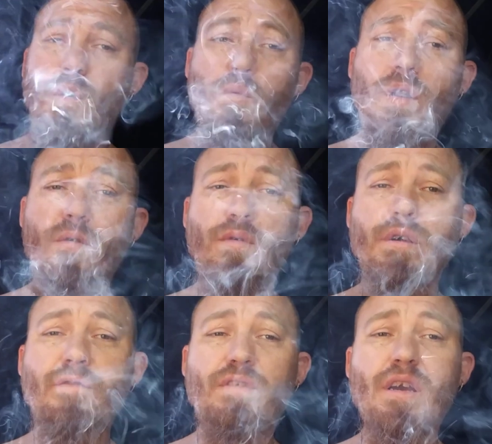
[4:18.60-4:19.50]
We don't
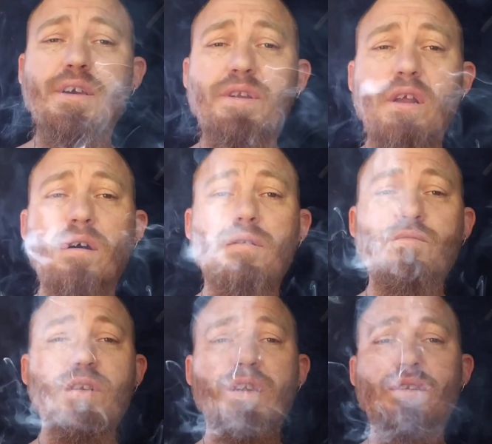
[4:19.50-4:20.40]
really fucking
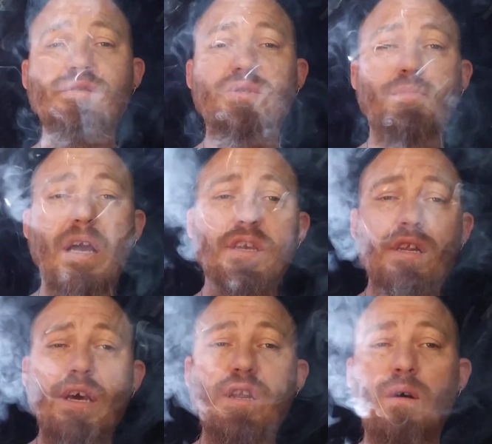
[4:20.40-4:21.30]
know. We can
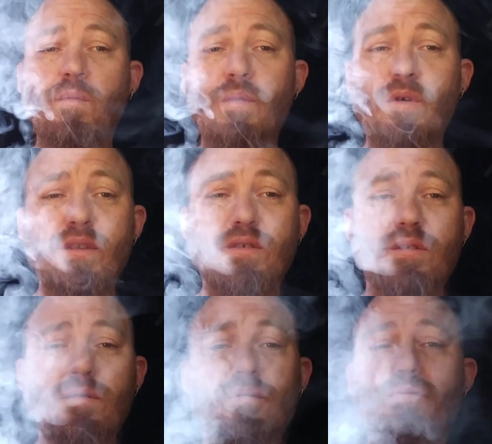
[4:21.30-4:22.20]
speculate all we want
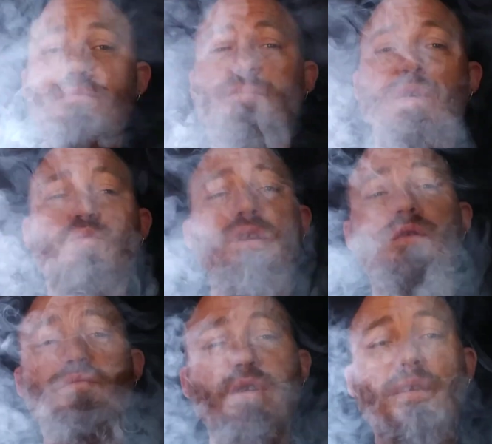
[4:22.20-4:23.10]
to, but we
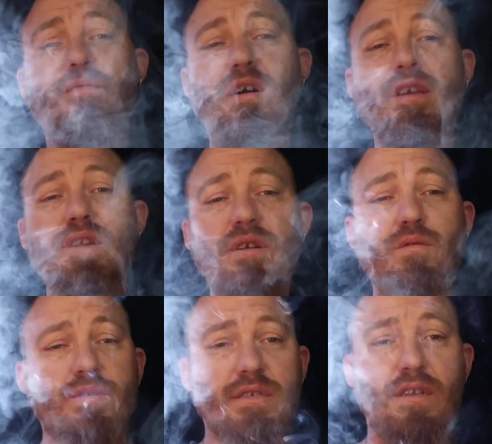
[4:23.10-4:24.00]
don't really fucking
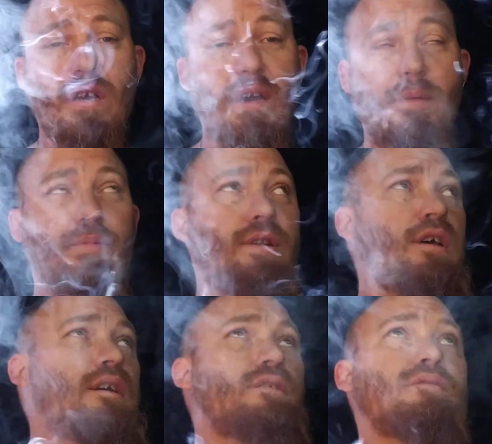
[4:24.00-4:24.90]
know what's going to happen
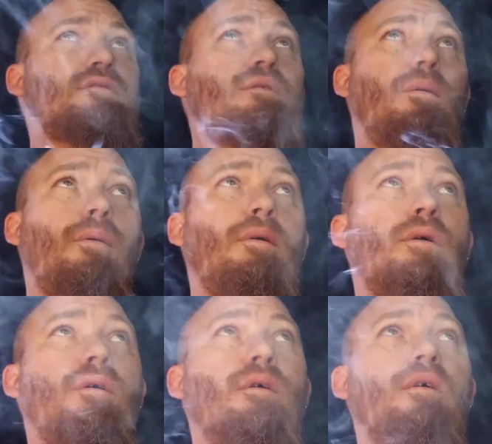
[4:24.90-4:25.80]
next.
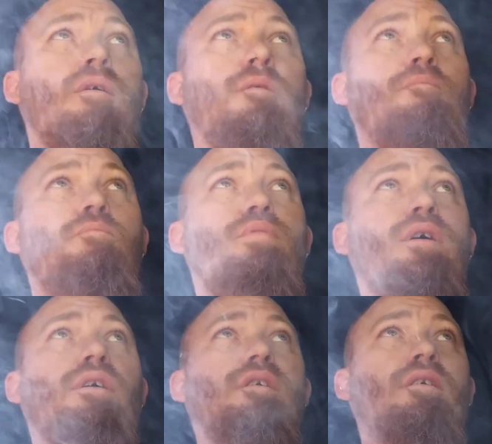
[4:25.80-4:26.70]

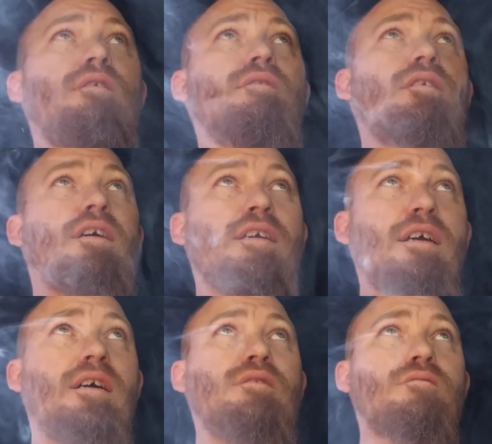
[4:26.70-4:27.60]
But
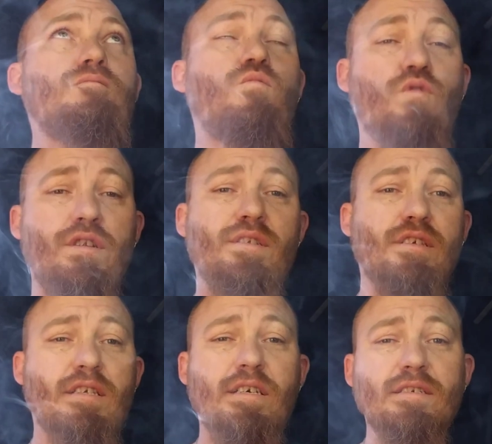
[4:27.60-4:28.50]
again, one of
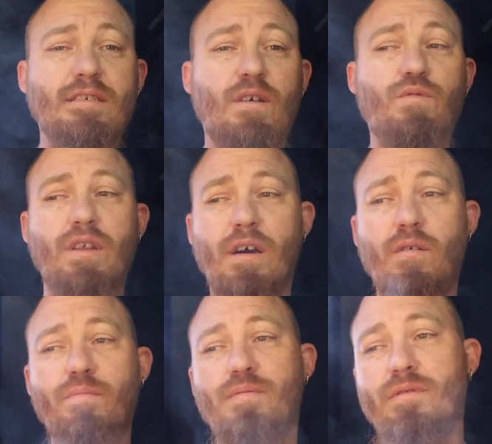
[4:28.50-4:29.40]
the things that would
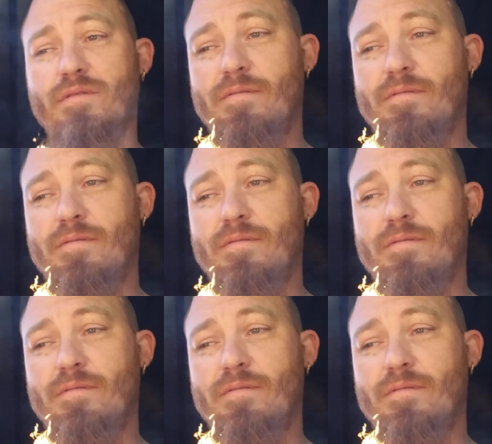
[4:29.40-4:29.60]
help